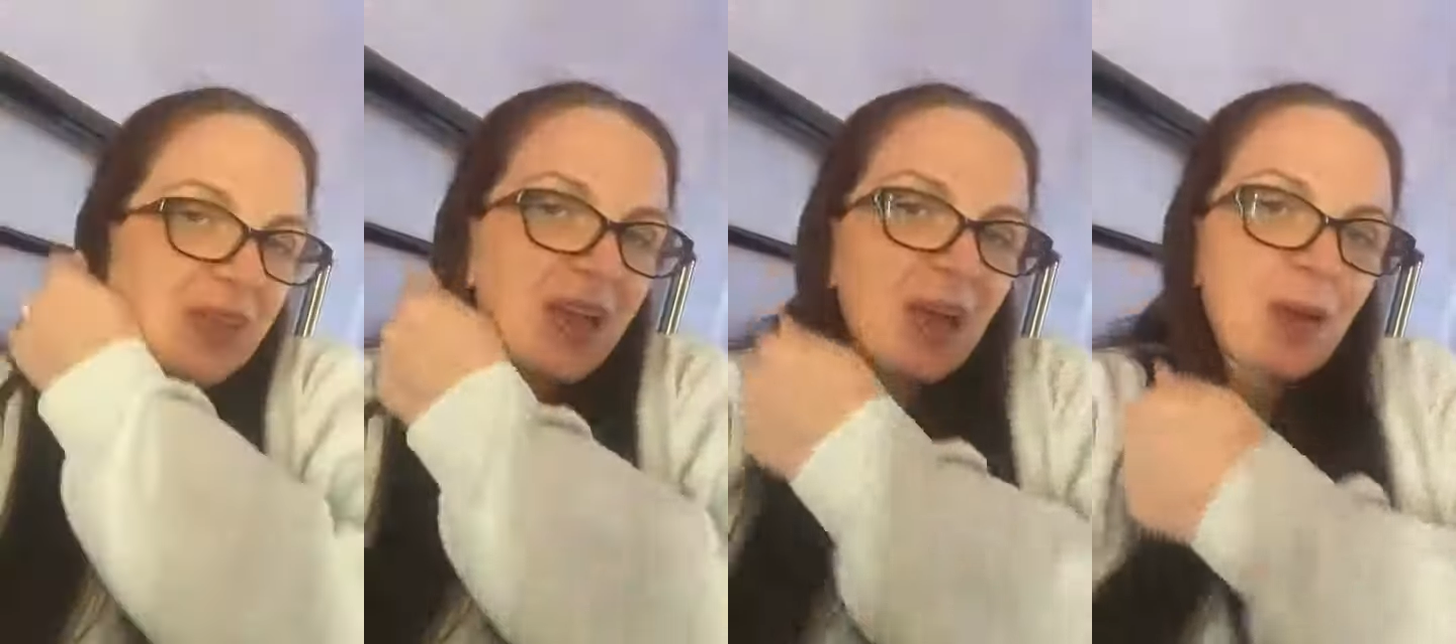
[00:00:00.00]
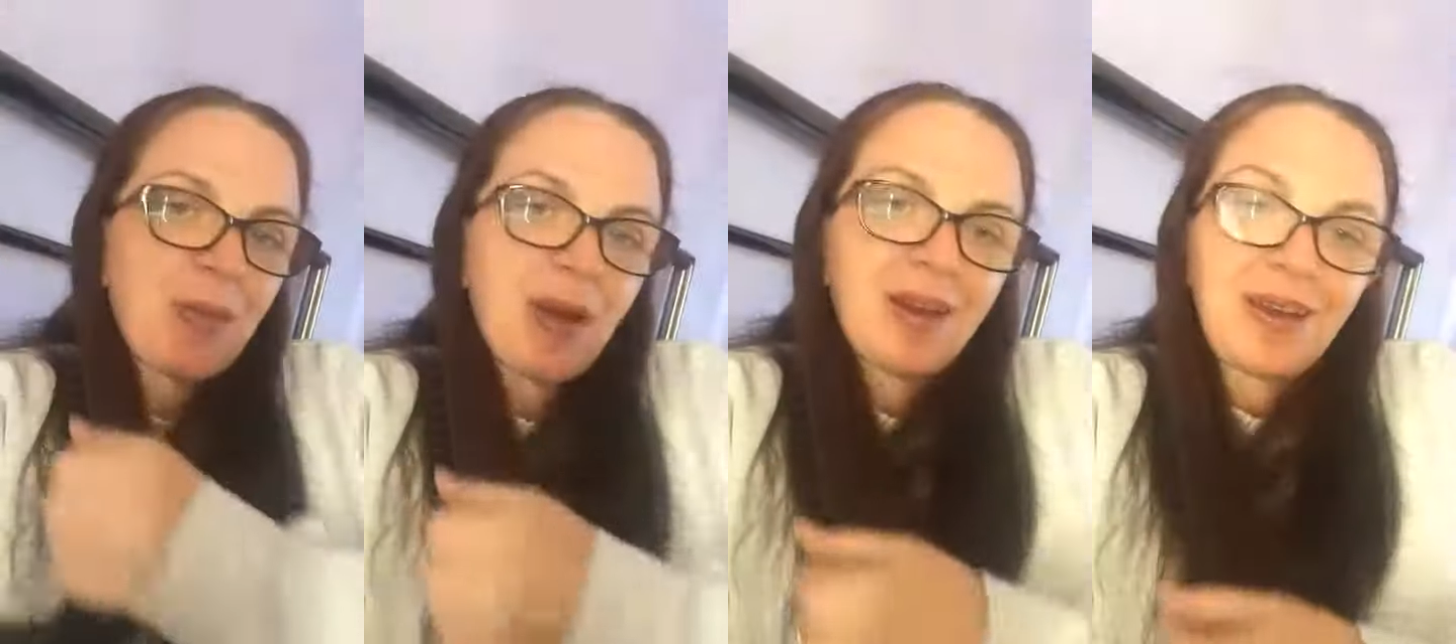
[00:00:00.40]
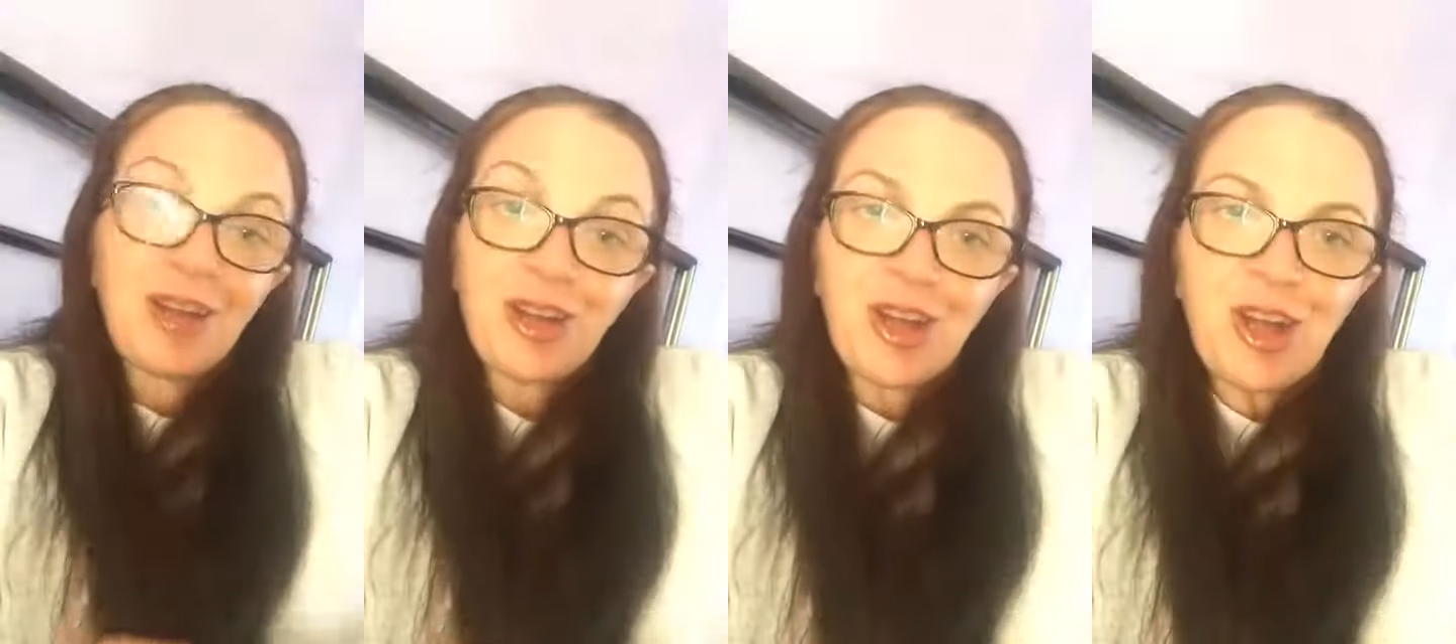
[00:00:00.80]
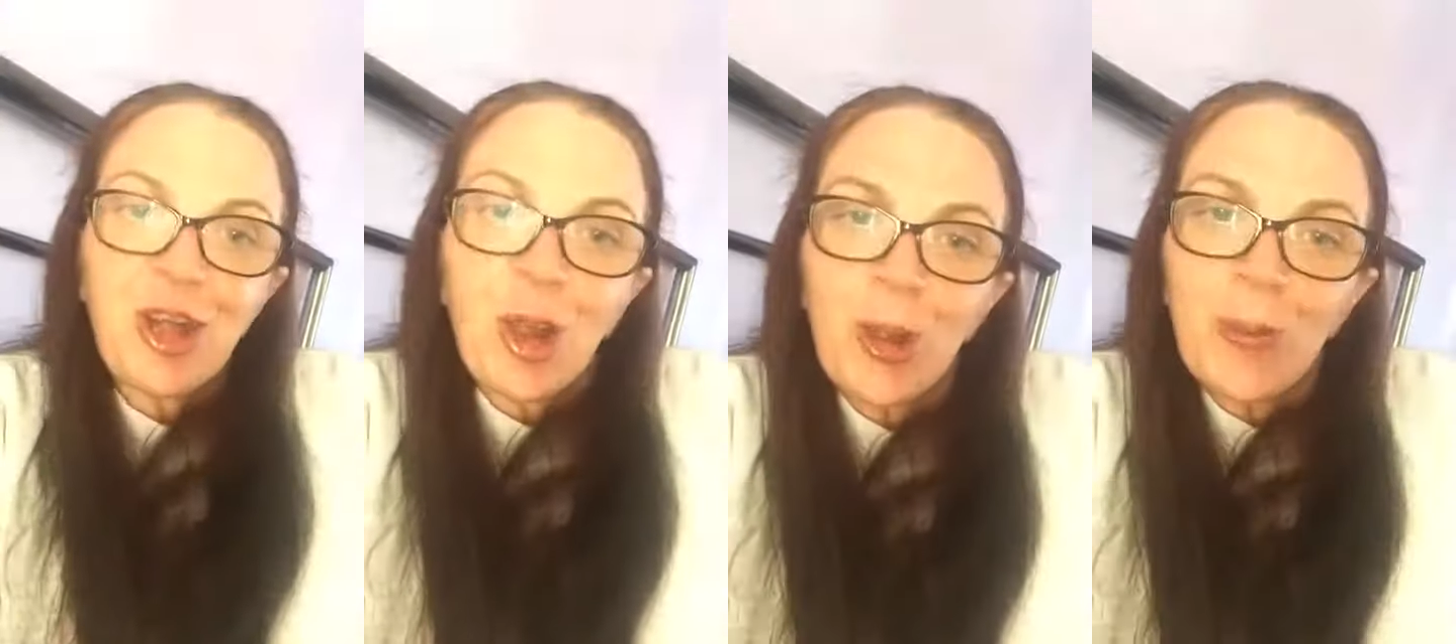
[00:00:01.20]
Um,
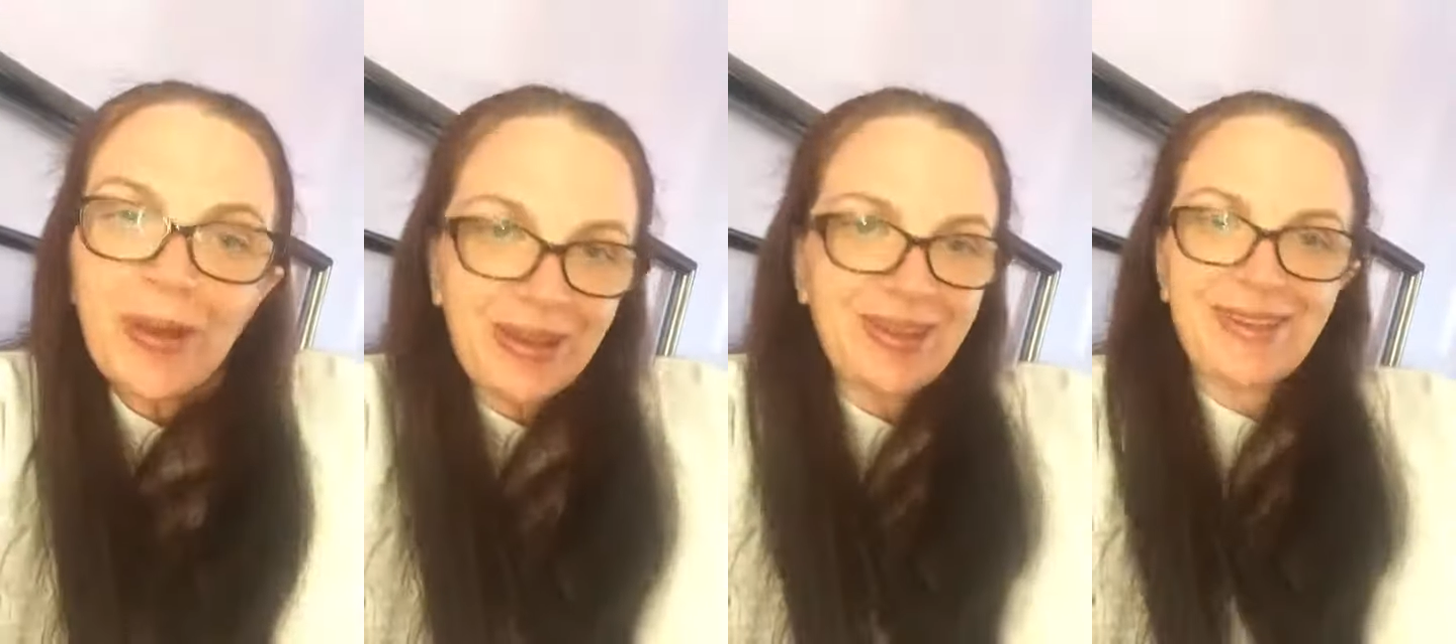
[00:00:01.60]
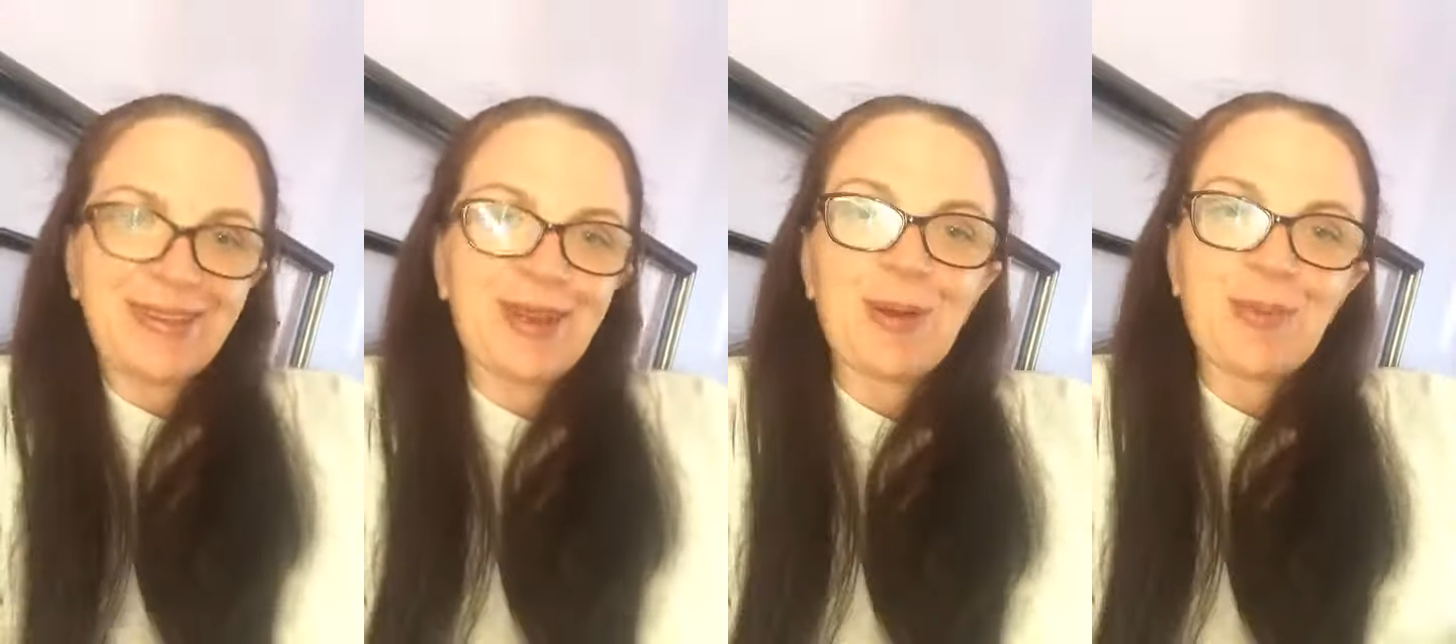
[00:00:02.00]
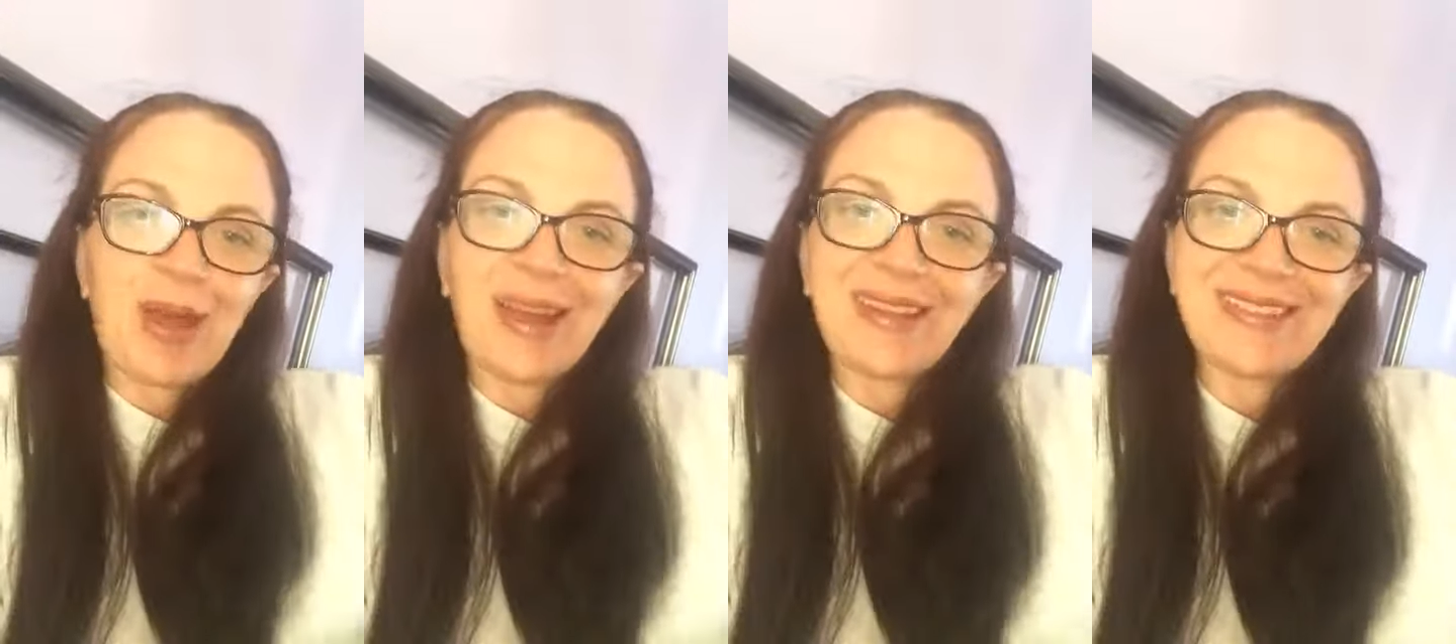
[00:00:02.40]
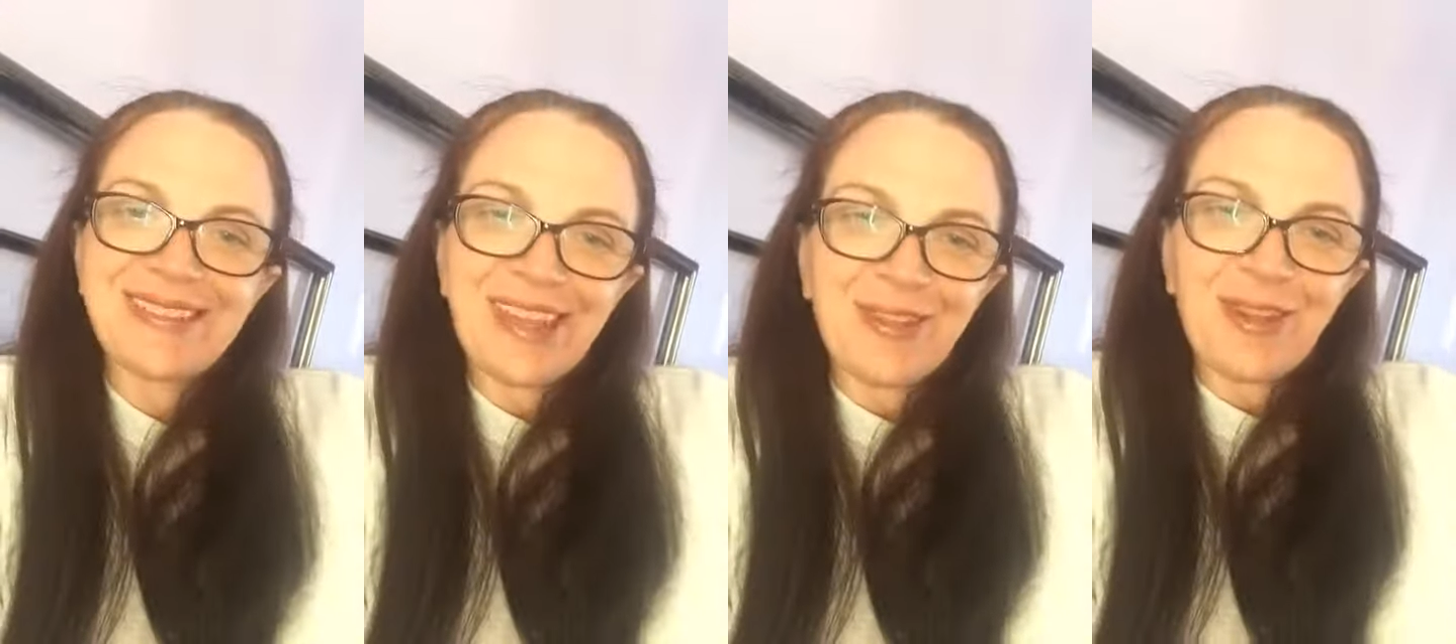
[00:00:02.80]
nobody has come back and
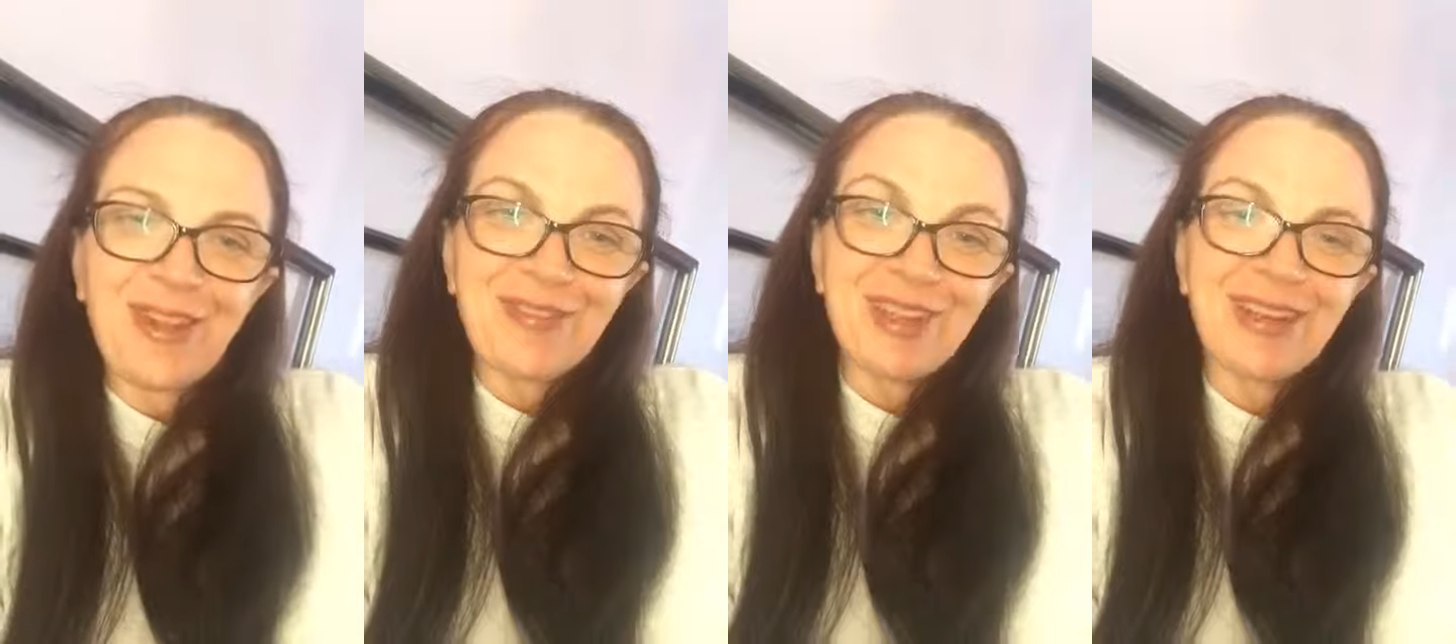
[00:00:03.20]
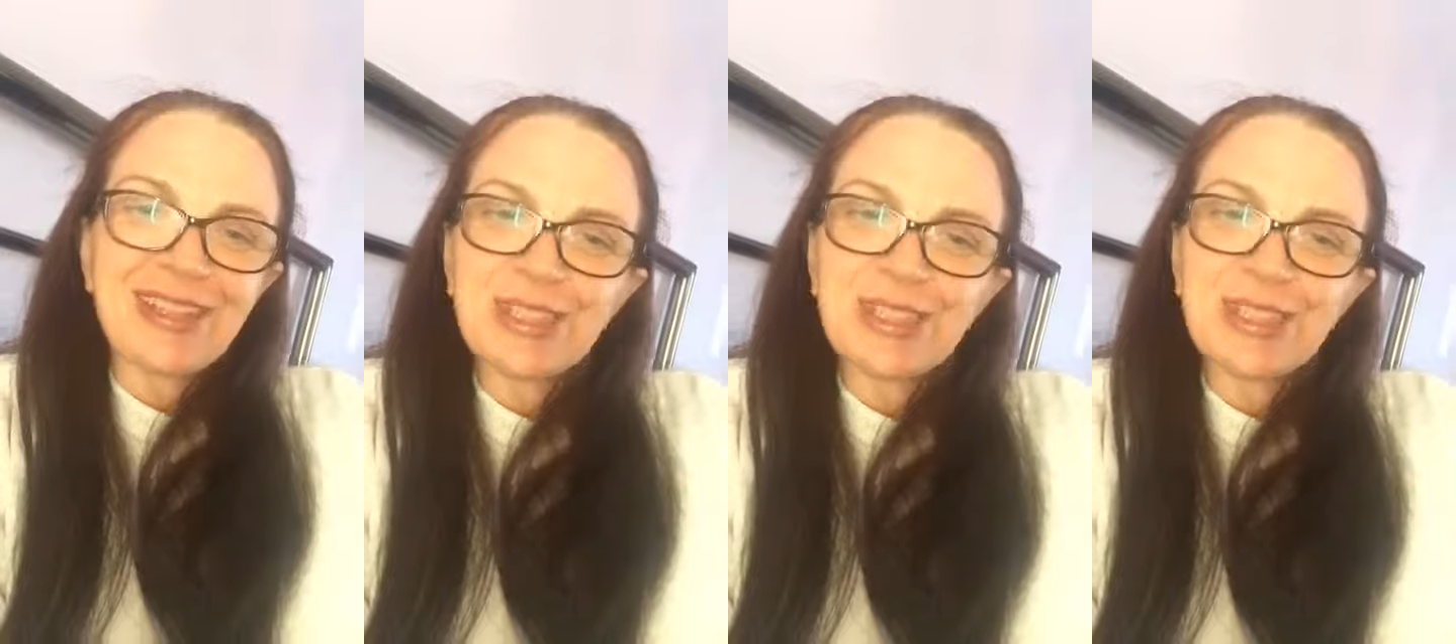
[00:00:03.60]
said that they've done it.